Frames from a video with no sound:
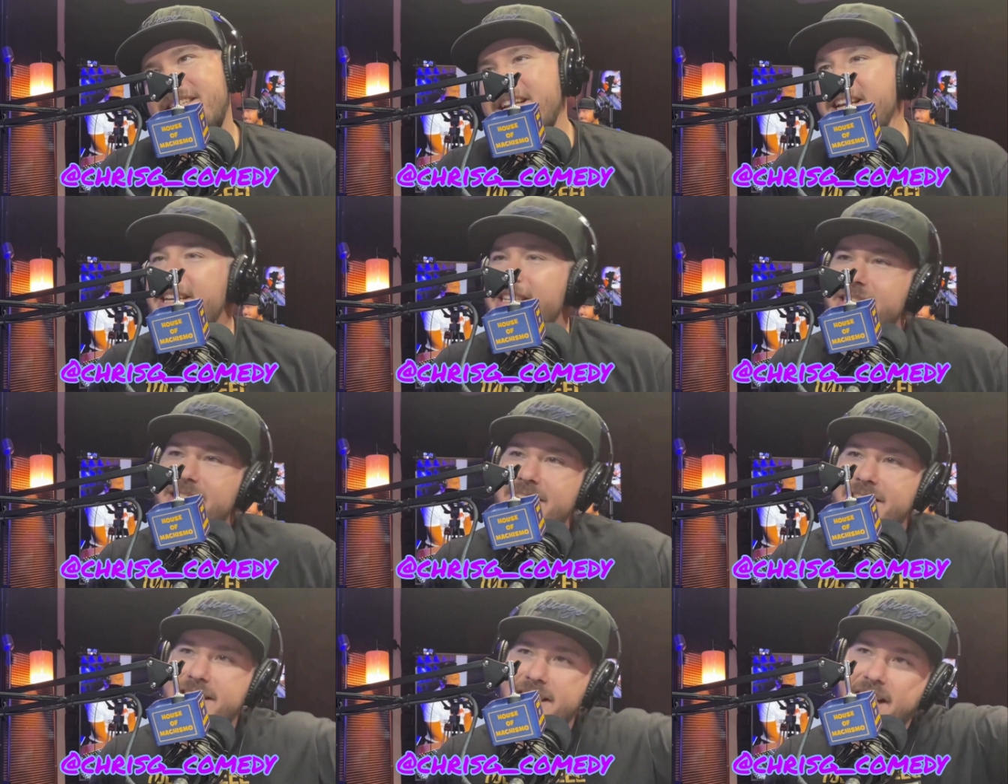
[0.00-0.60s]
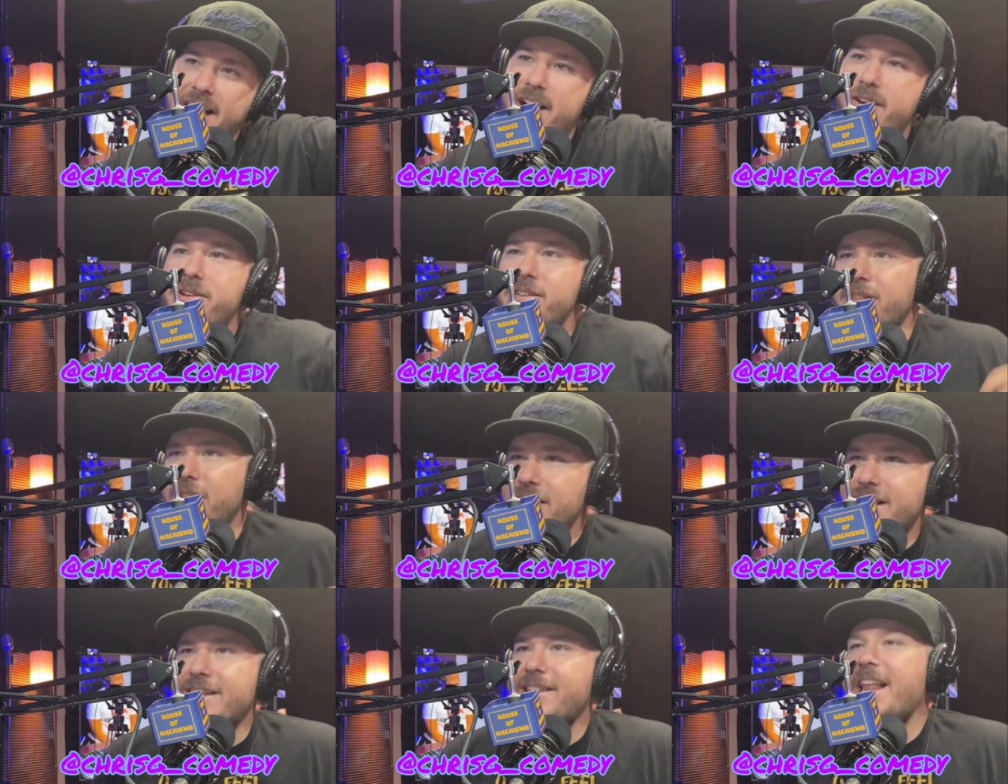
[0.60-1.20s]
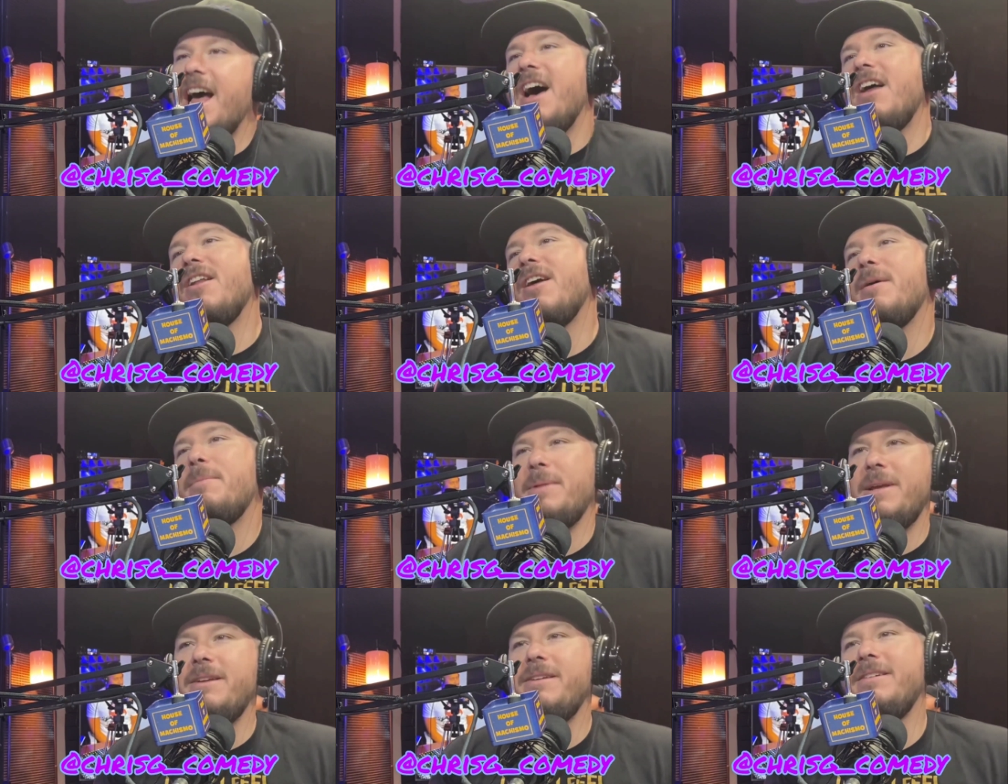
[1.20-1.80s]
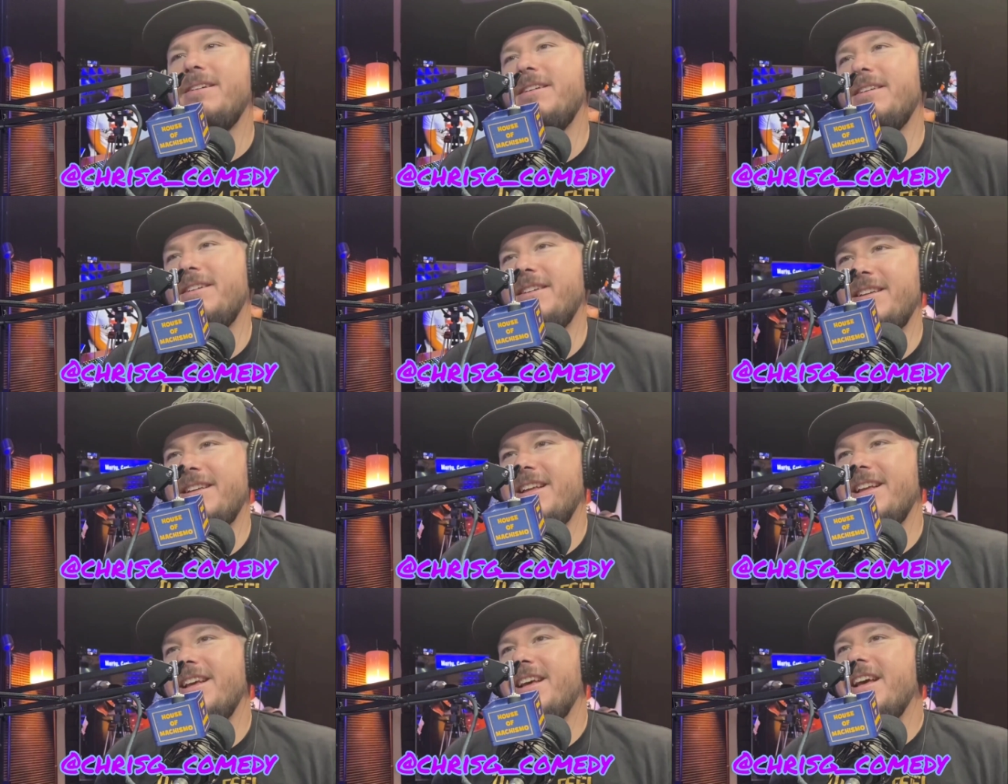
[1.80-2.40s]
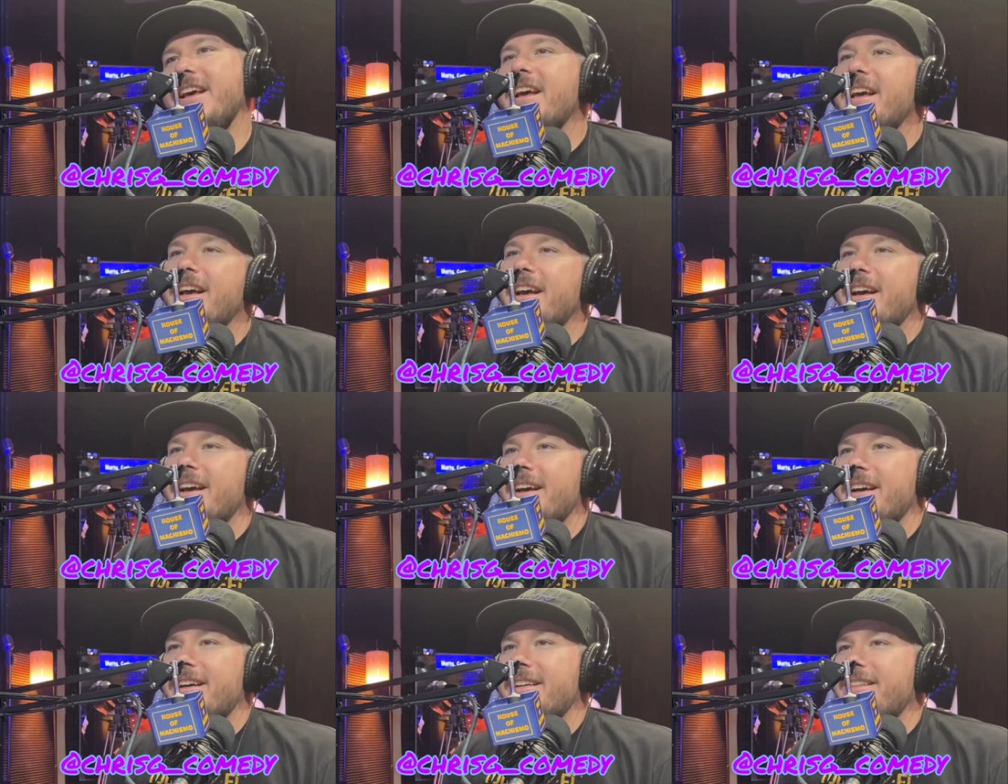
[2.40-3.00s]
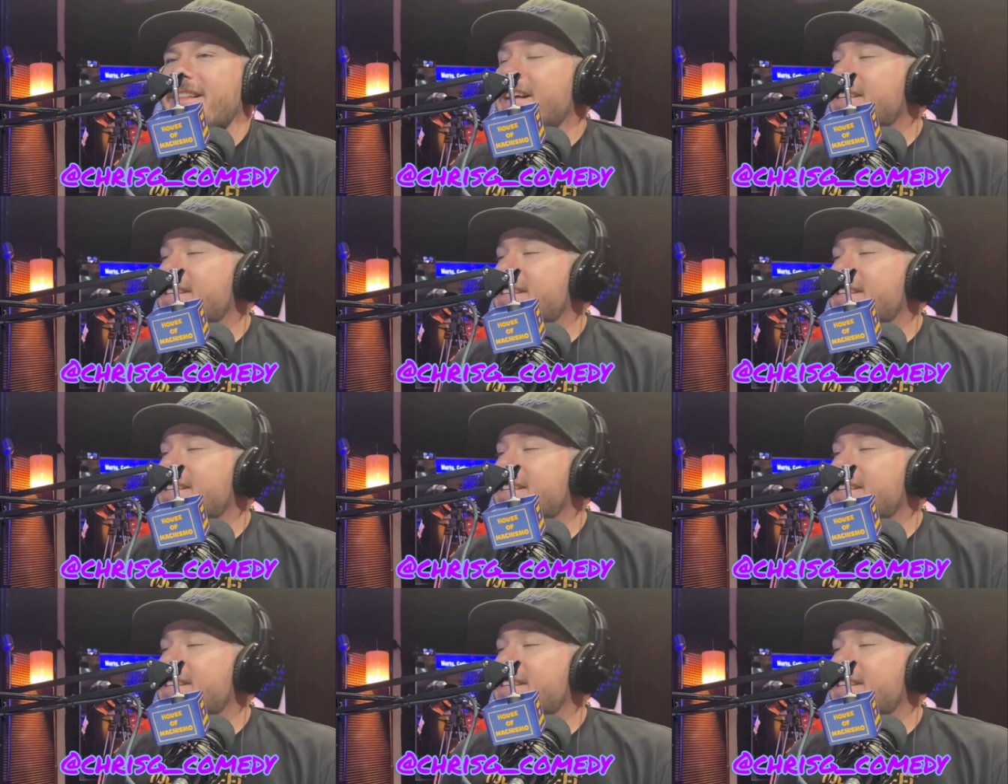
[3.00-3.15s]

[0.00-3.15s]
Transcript: See, he's, see how he's looking yeah. down on me? I know. Yeah. Hey, Robert.